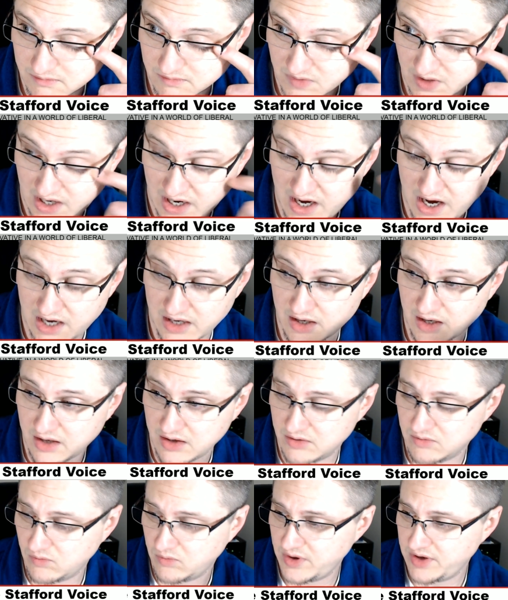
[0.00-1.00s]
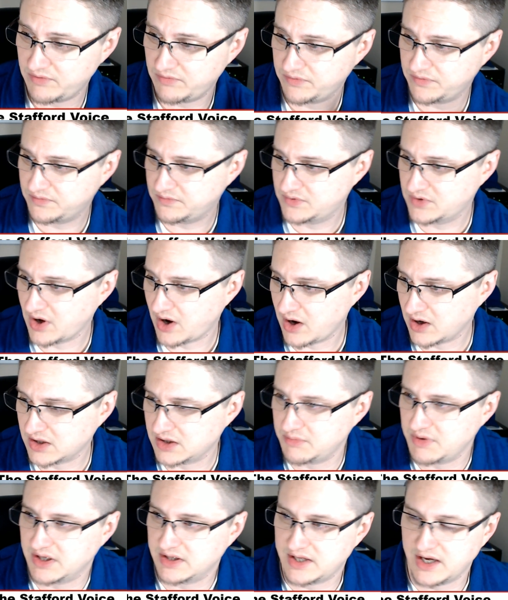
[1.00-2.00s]
We've talked
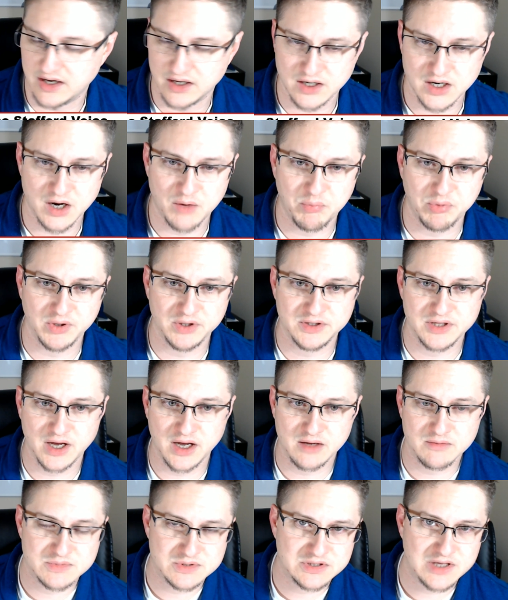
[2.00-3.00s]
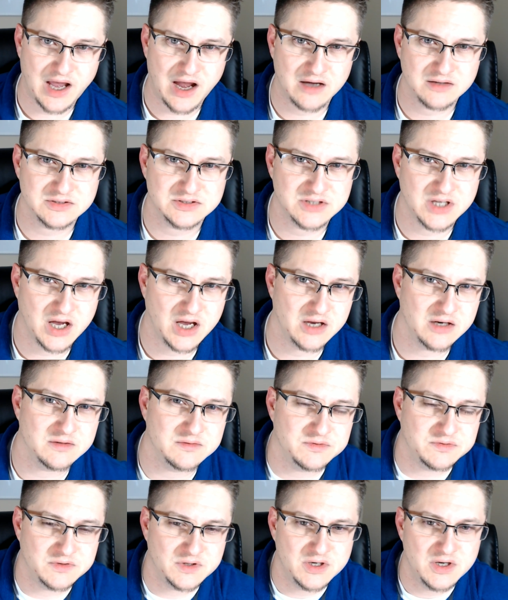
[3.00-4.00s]
about that a couple of times outside
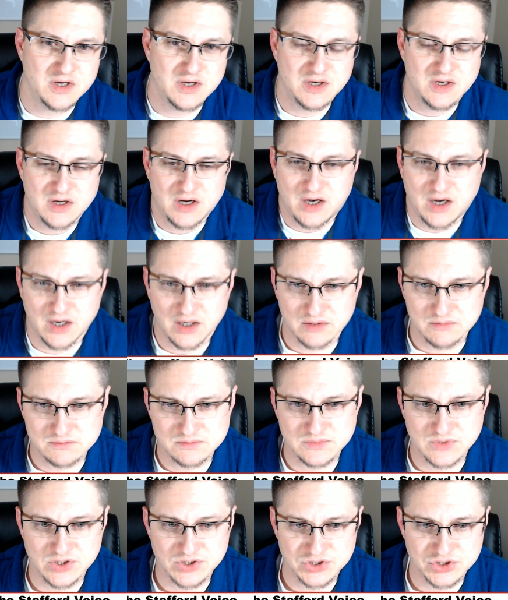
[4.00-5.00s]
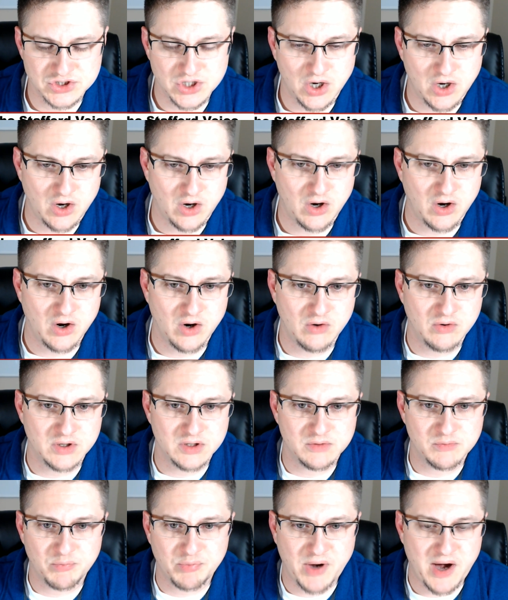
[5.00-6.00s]
of the show
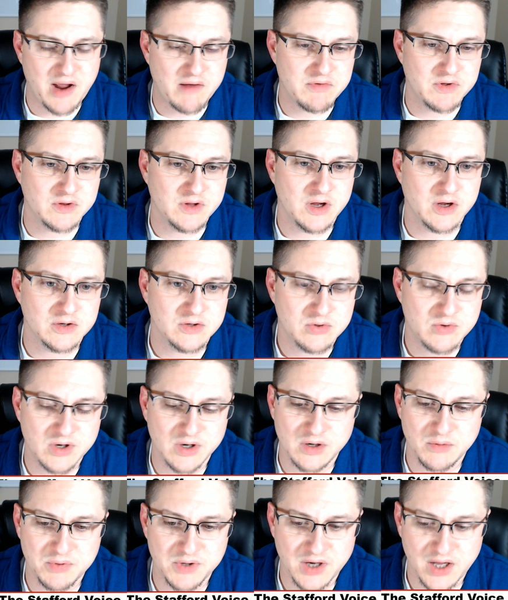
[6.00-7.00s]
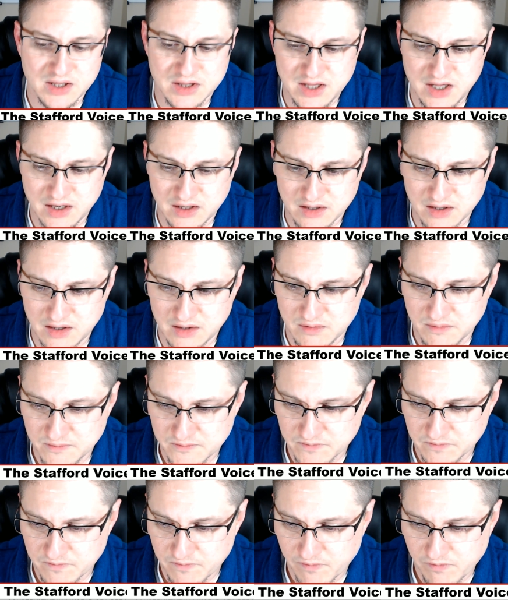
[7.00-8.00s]
and privately on Twitter, but I think that
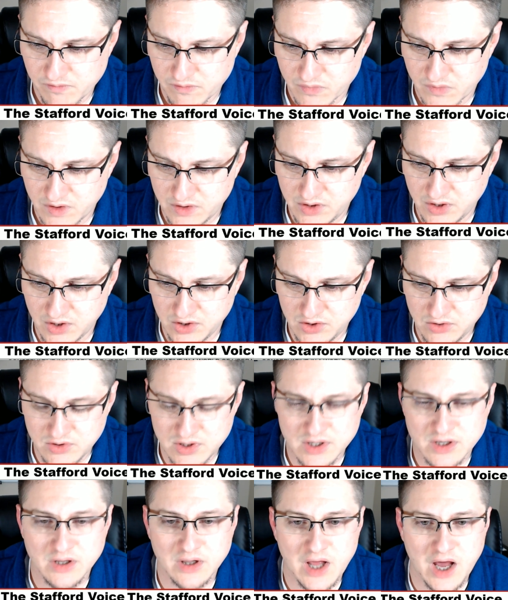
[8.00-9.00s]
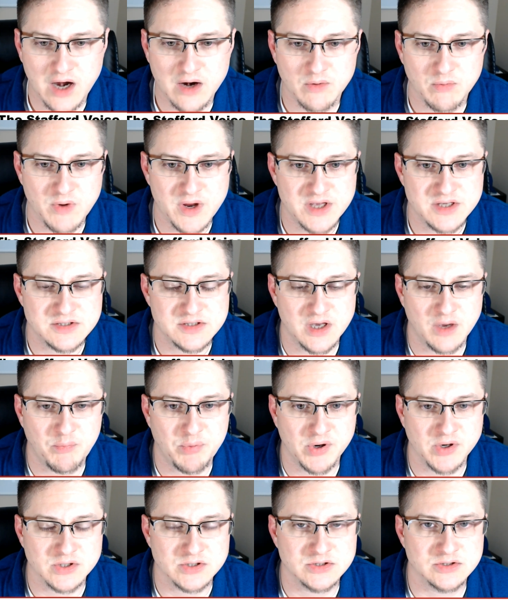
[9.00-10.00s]
you did a lot of
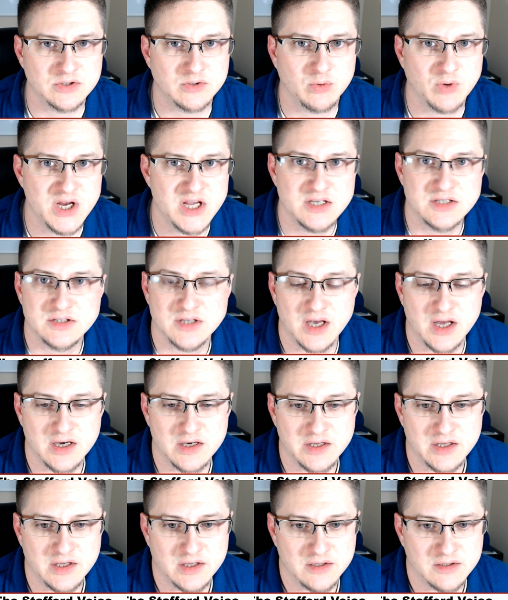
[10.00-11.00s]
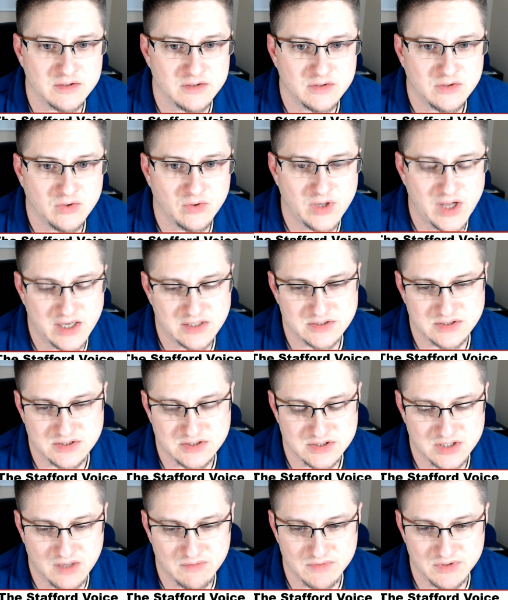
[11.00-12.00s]
personal reset in
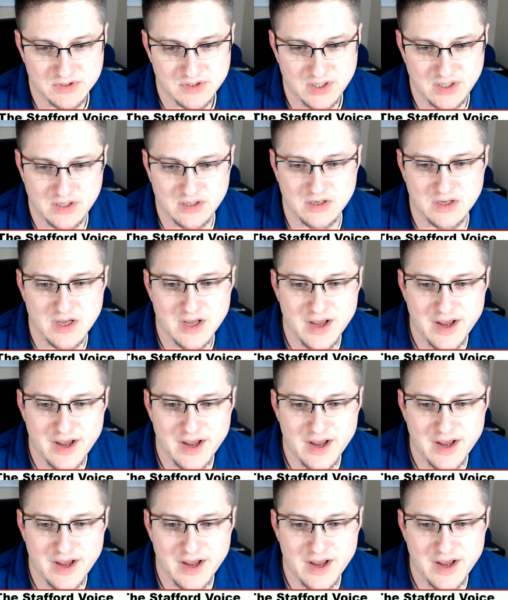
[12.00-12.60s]
2017.